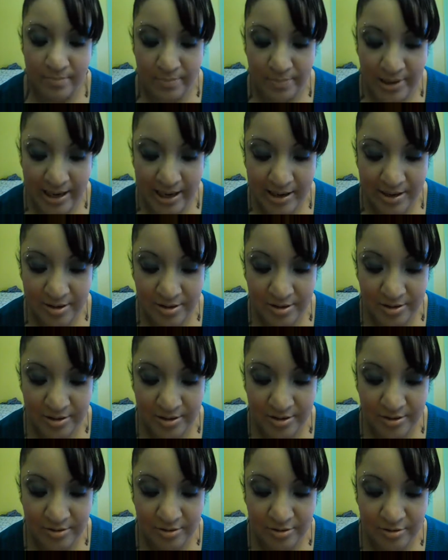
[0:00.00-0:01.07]
black
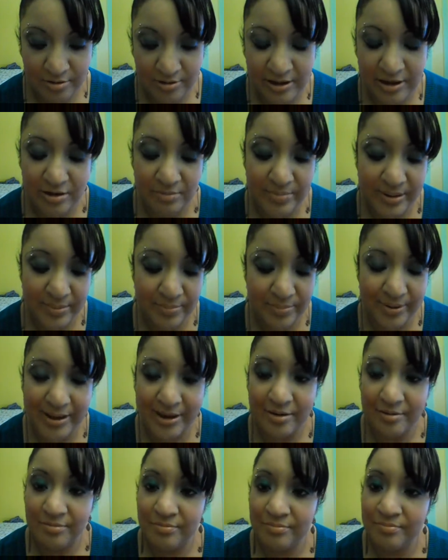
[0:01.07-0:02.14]
color or it could be
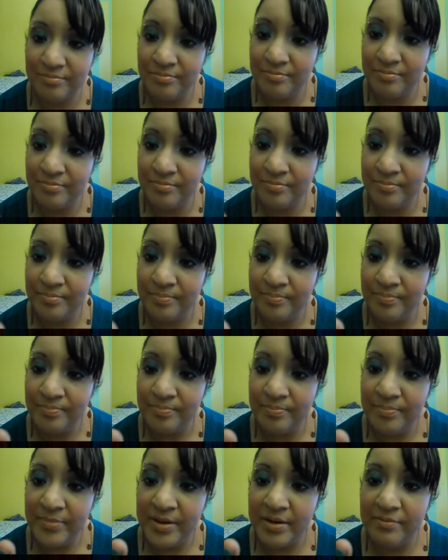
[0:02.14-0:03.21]
brown
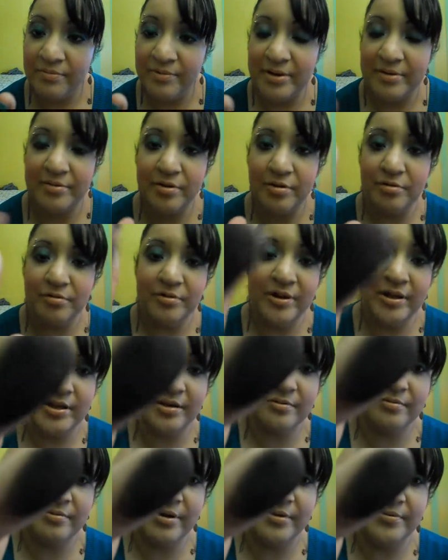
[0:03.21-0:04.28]
with
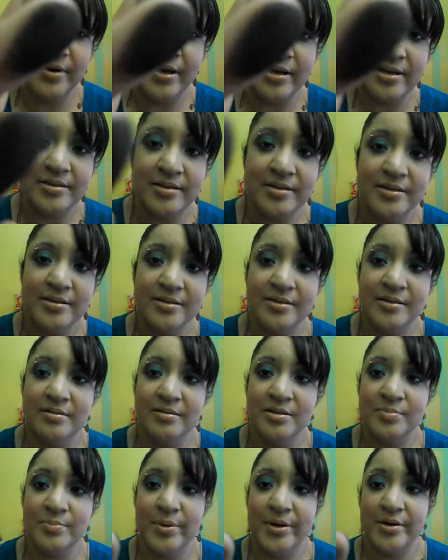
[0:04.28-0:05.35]
golden reflexes,
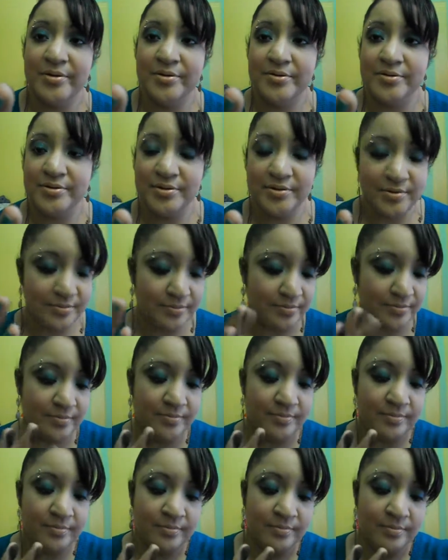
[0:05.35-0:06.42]
sparkles.
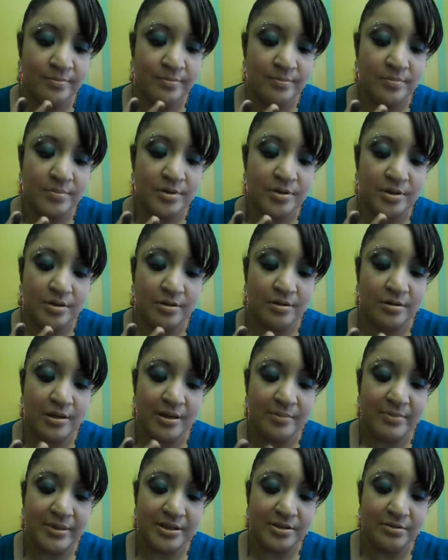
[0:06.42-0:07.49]
So
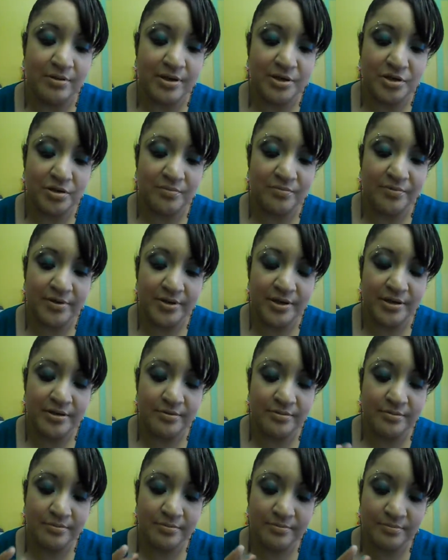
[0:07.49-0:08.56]
let me swatch them for
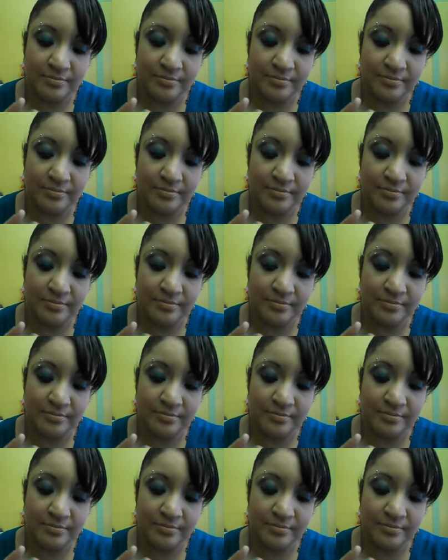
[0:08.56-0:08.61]
you.